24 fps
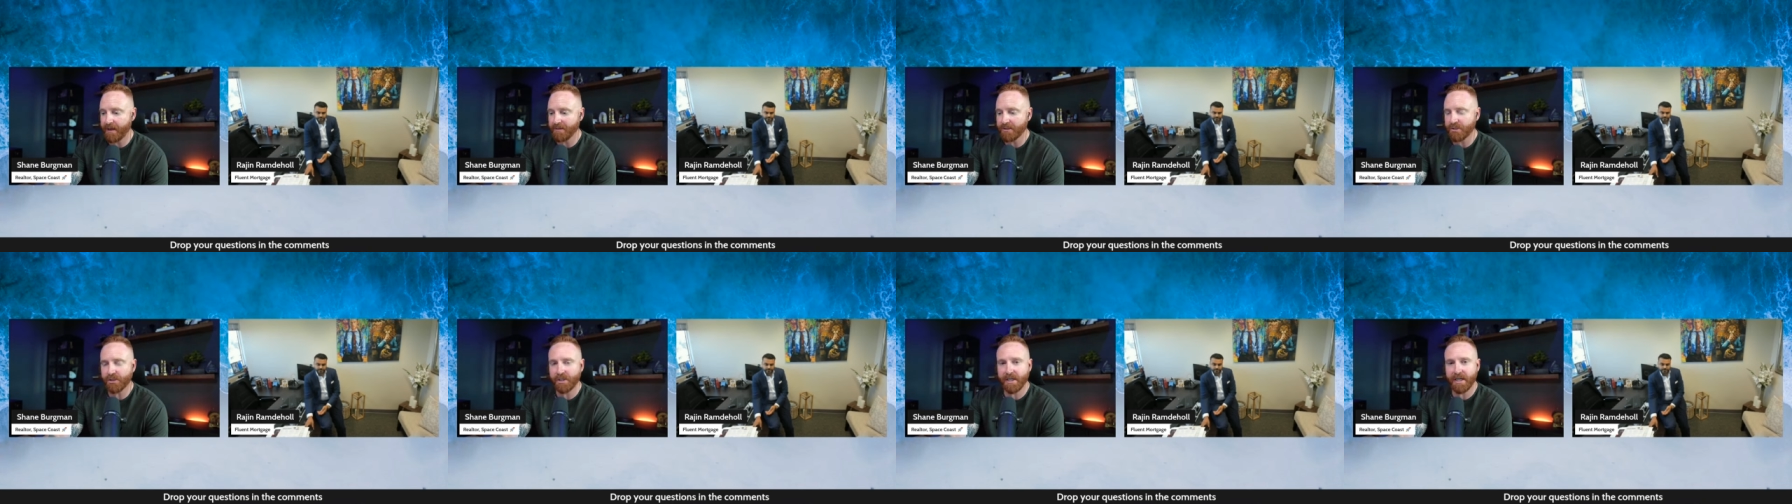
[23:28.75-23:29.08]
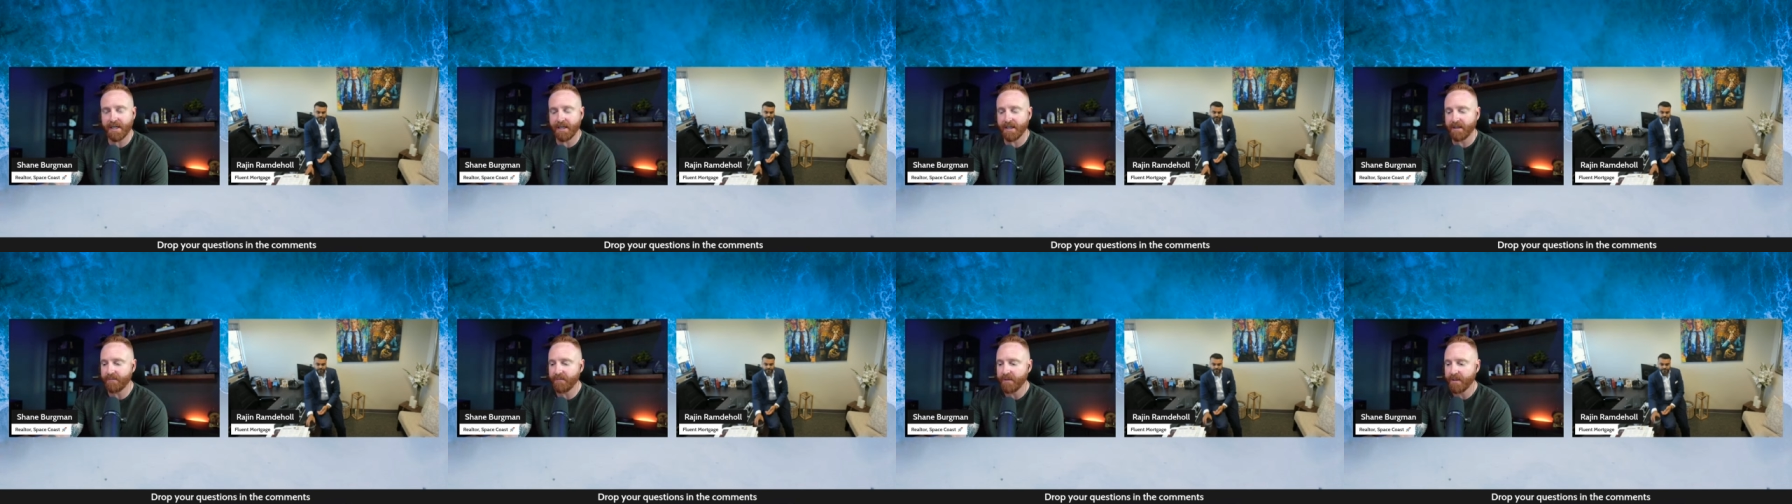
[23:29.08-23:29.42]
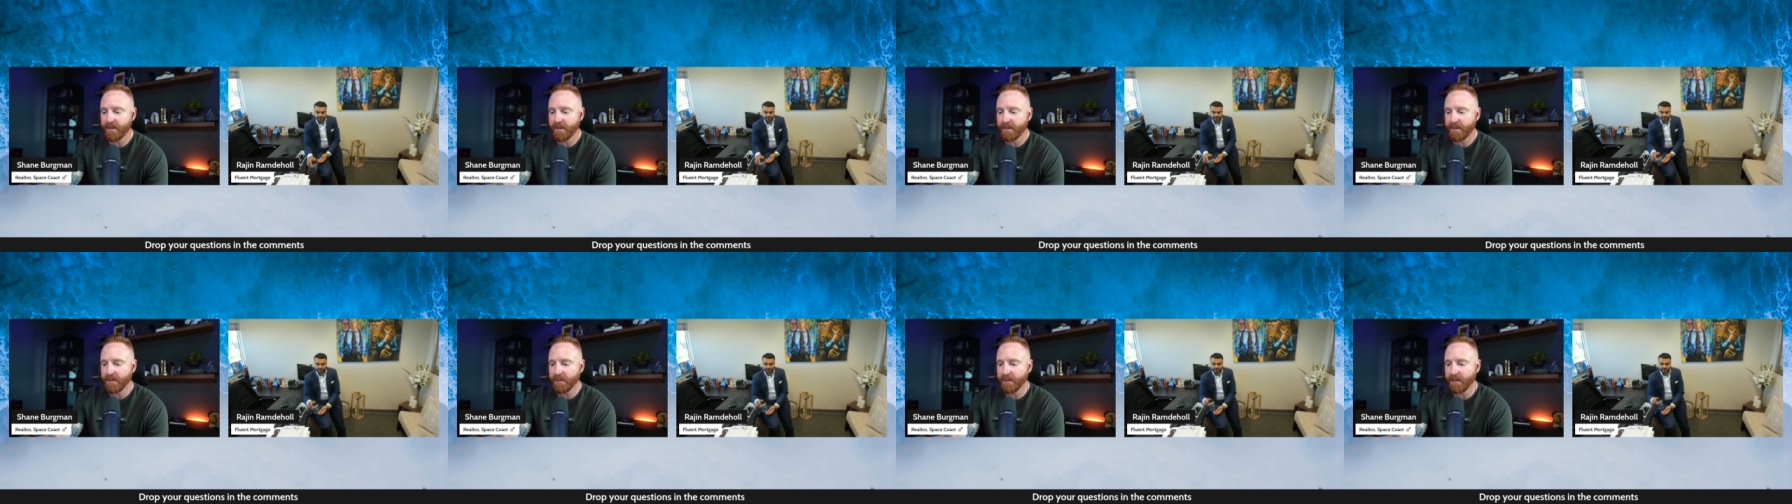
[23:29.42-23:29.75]
I was trying to
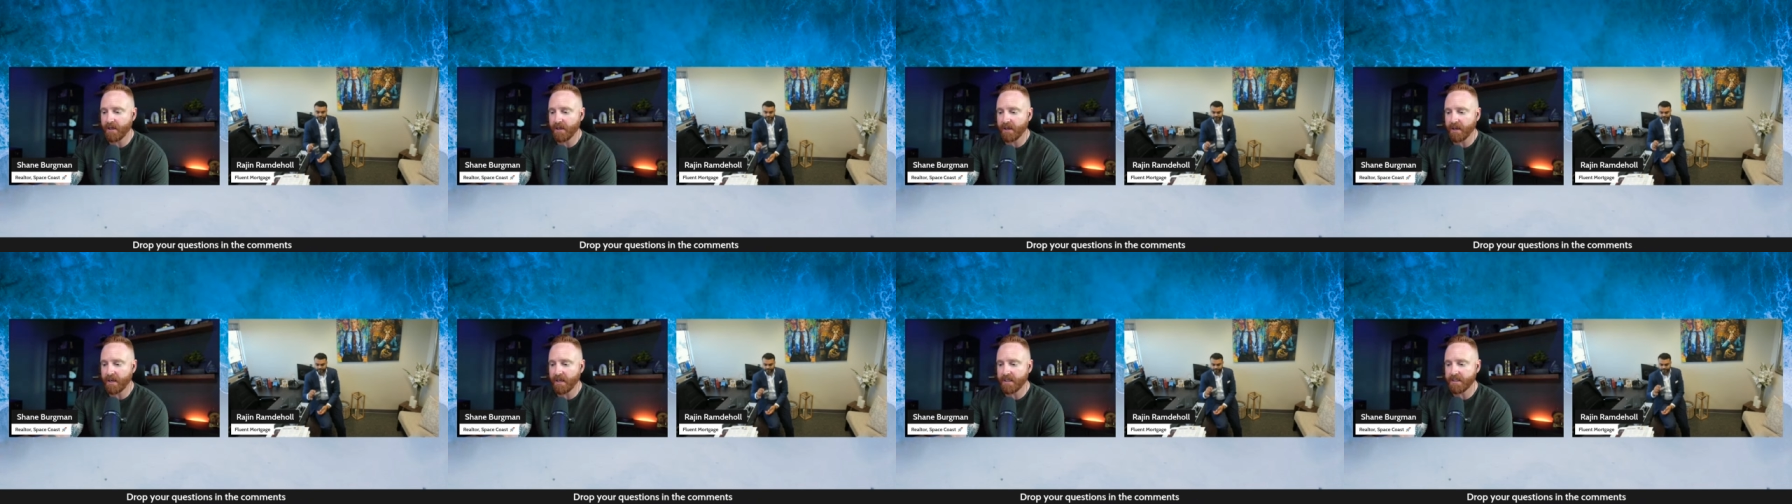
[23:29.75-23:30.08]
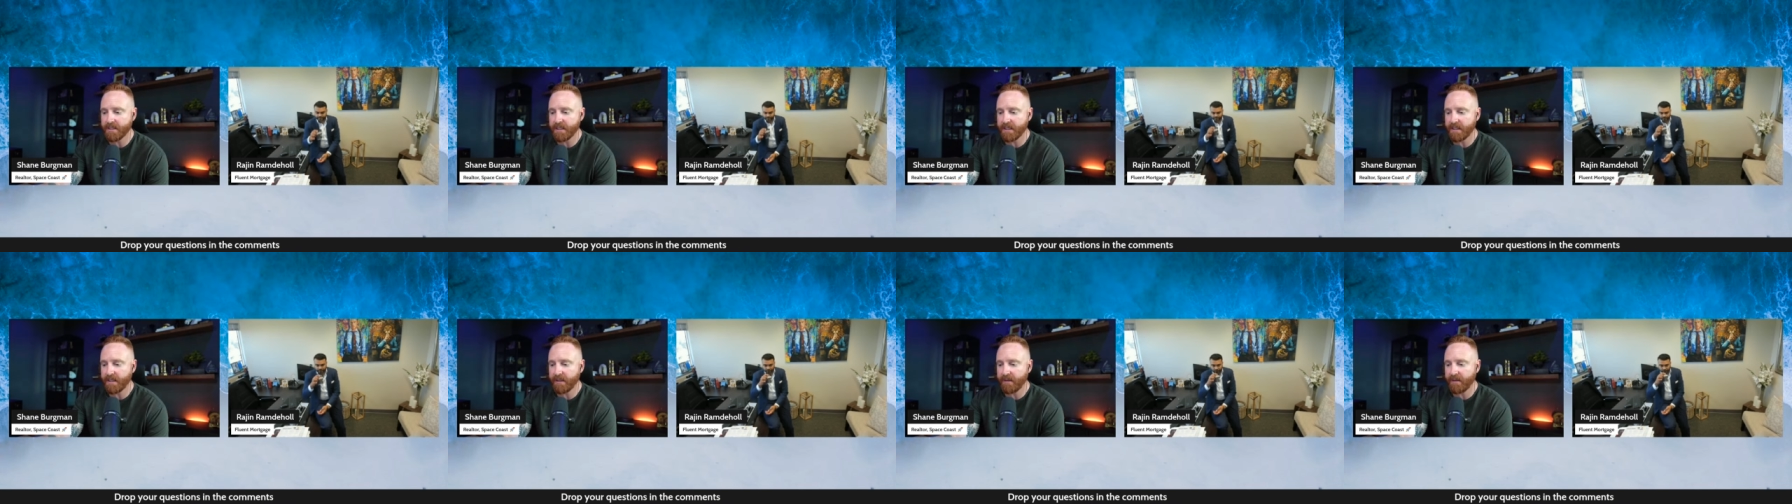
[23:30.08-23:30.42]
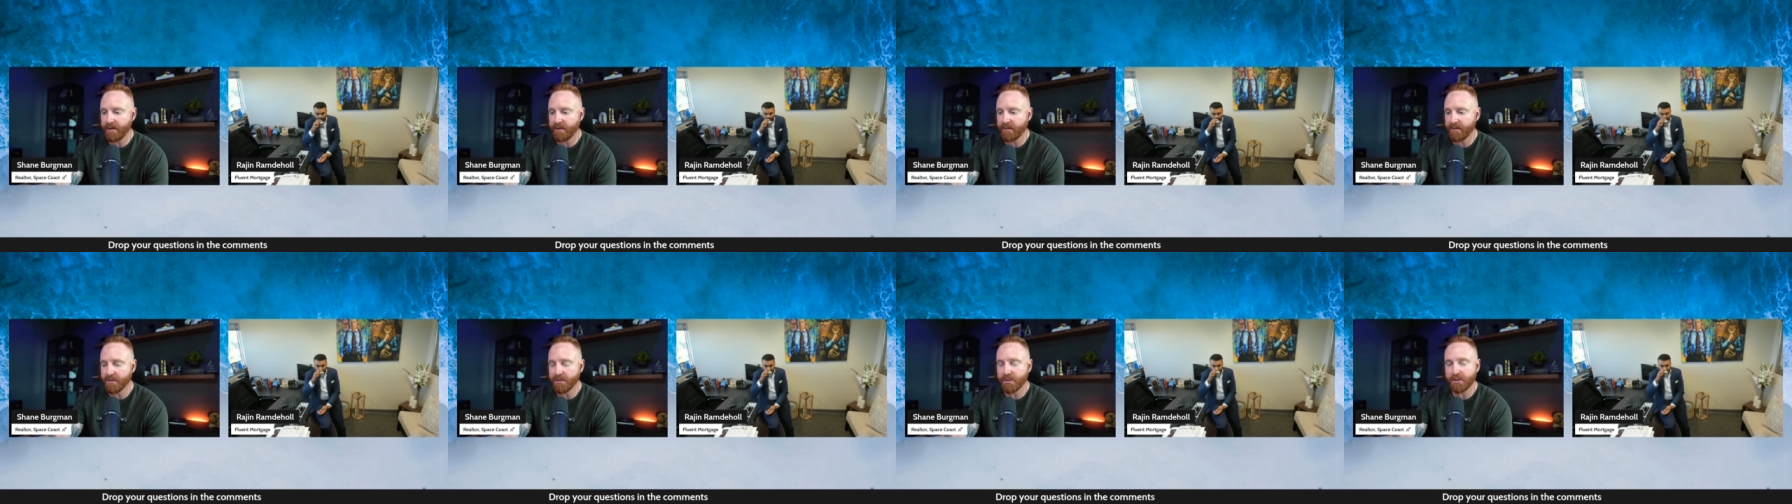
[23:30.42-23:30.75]
log on to any of
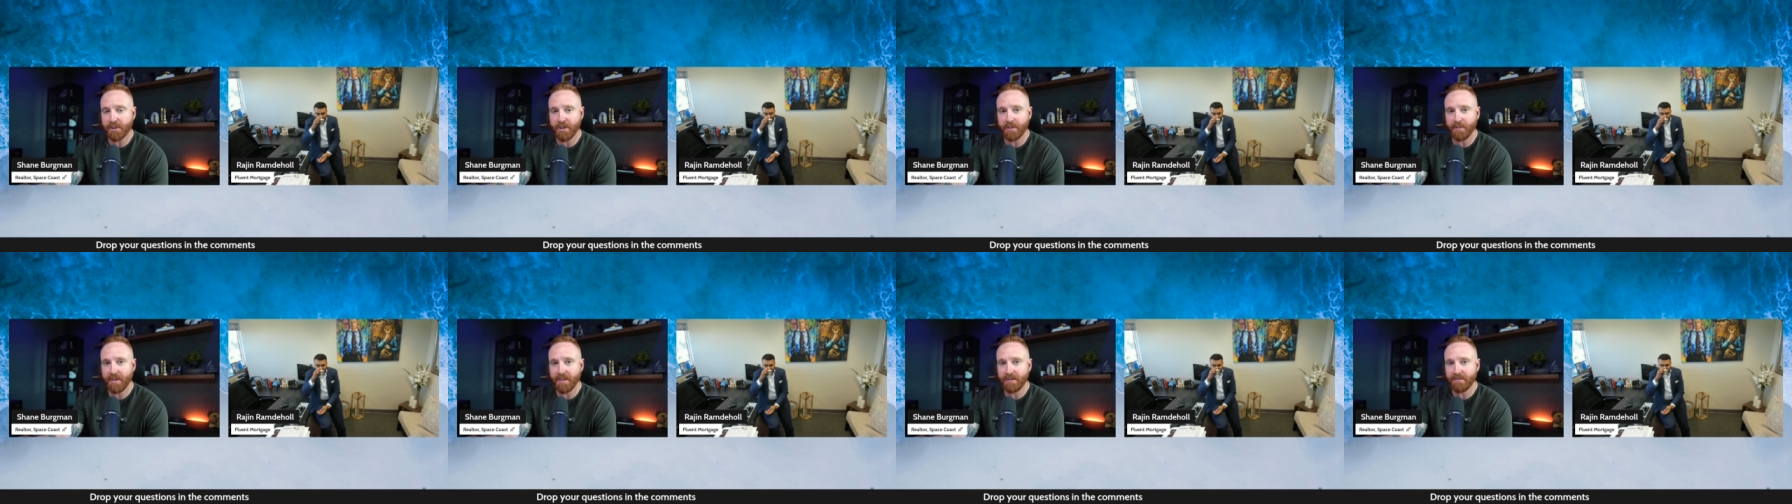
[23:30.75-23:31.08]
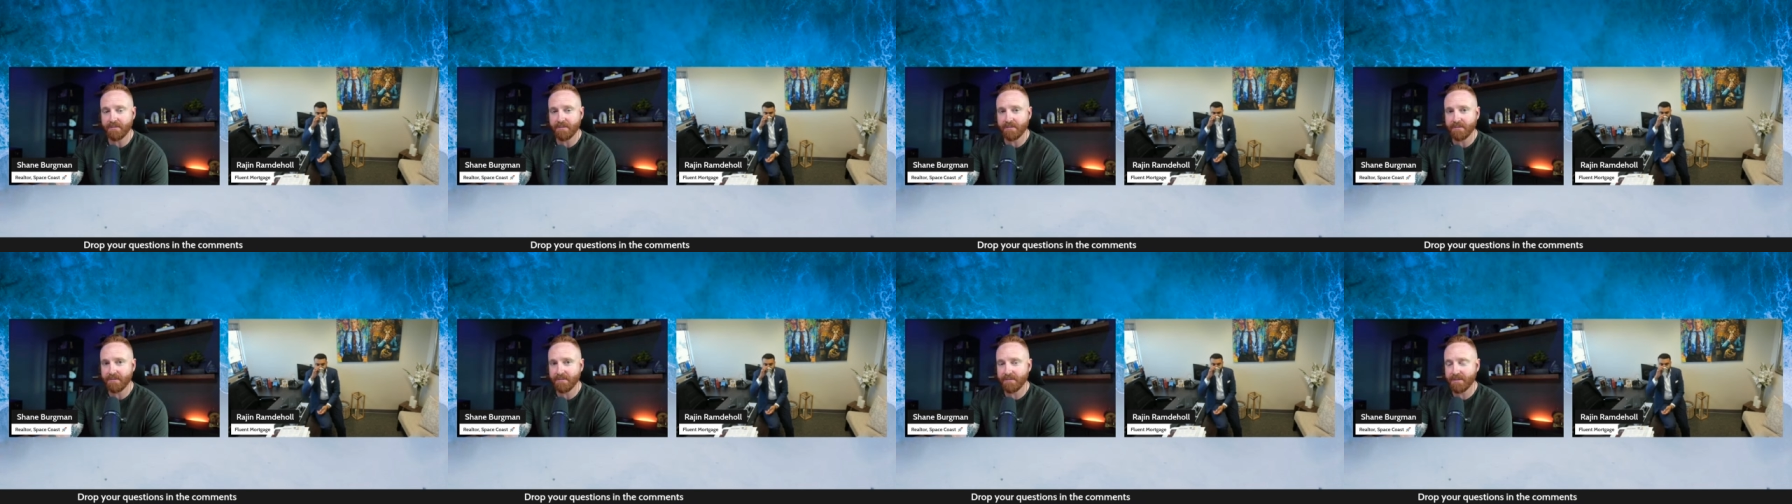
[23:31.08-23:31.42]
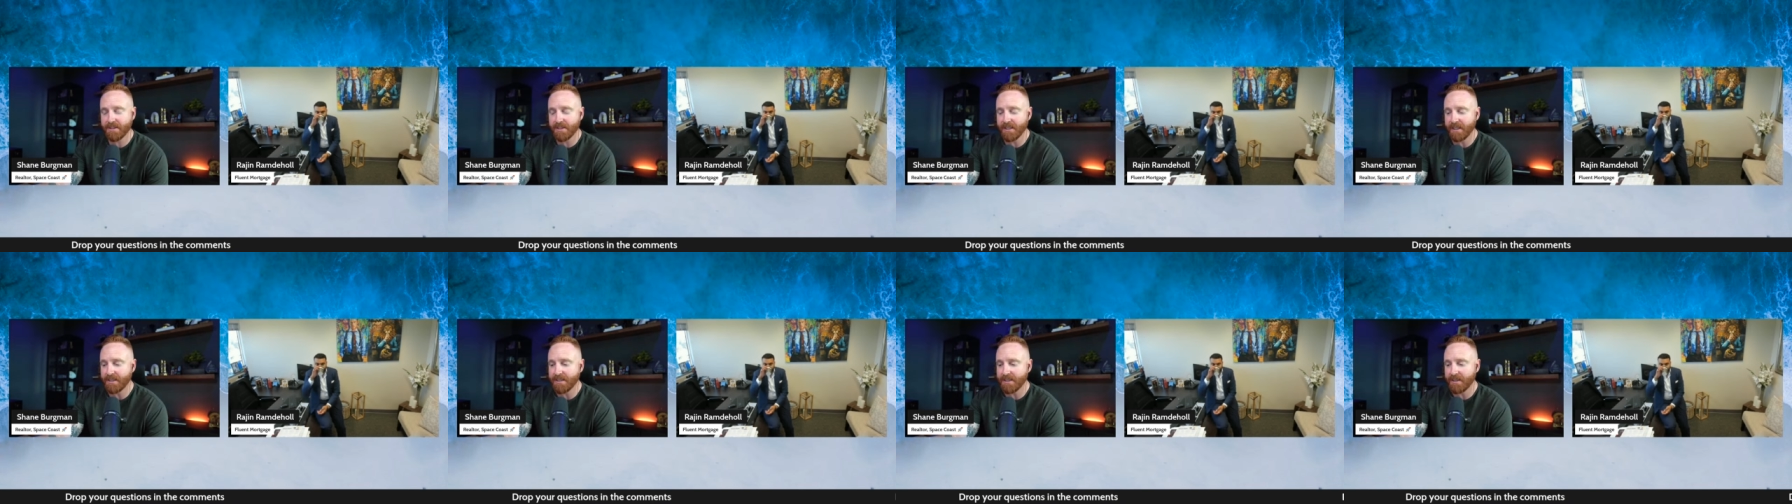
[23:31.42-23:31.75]
the other streaming
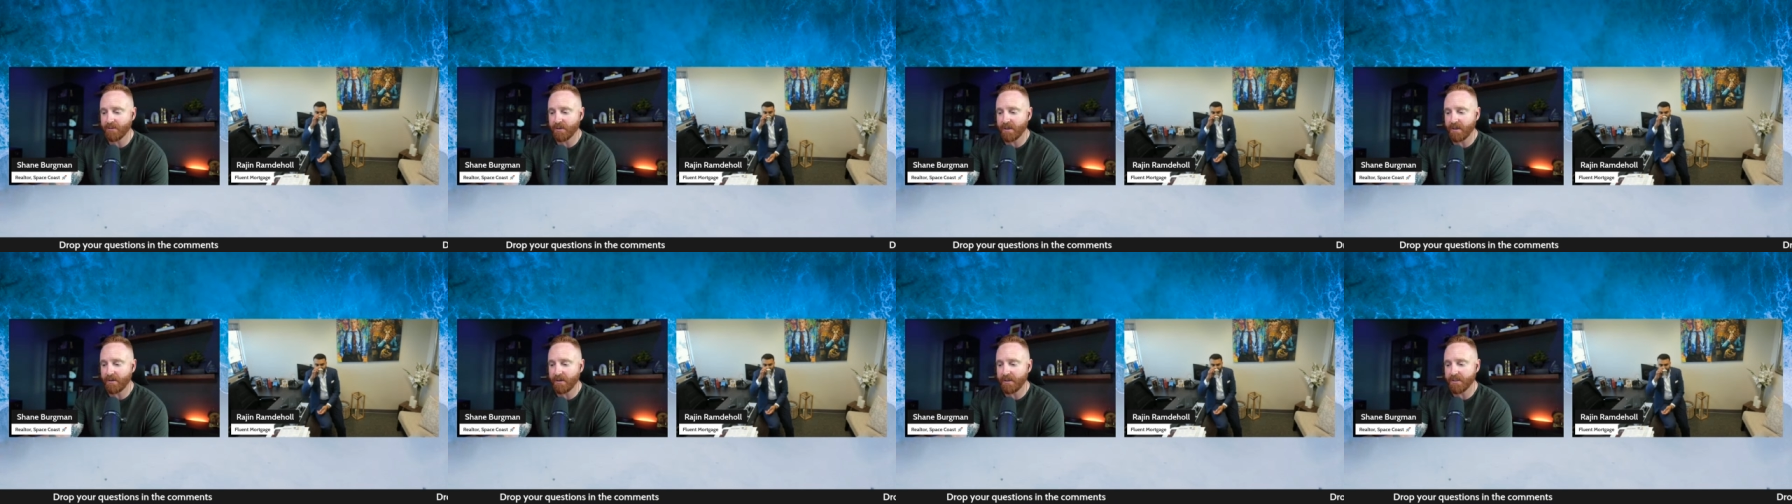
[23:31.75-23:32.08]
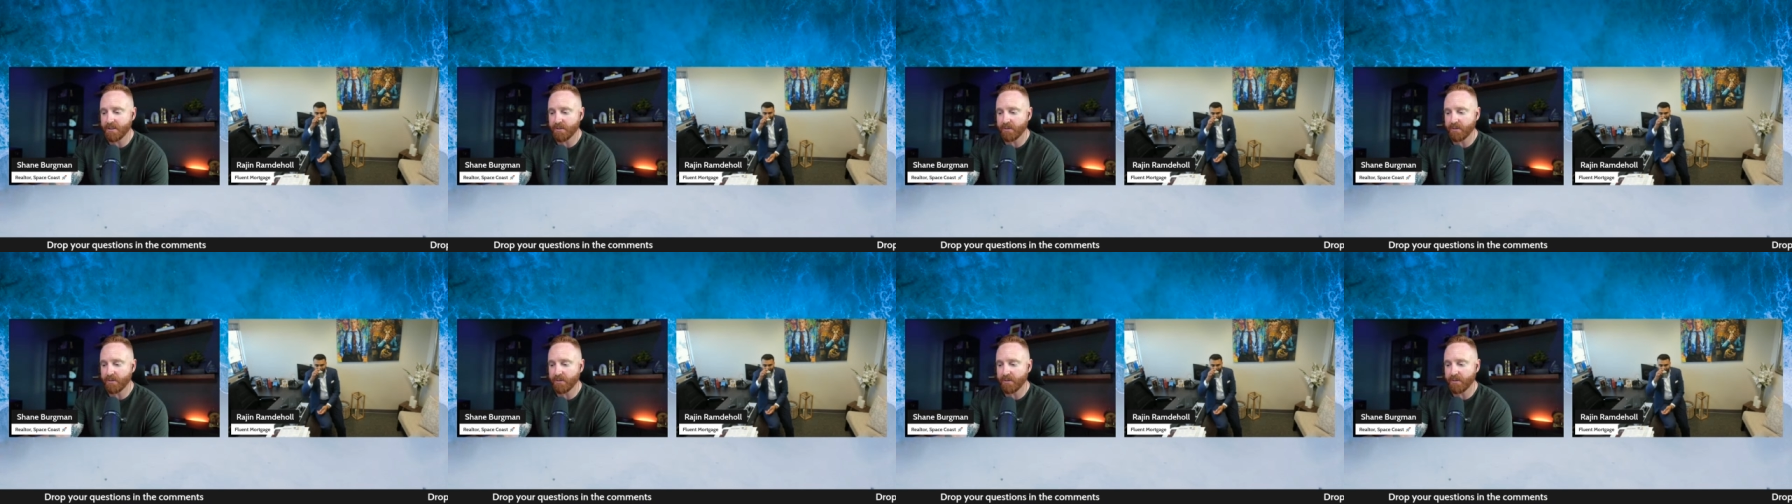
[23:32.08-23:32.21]
sites that we're on.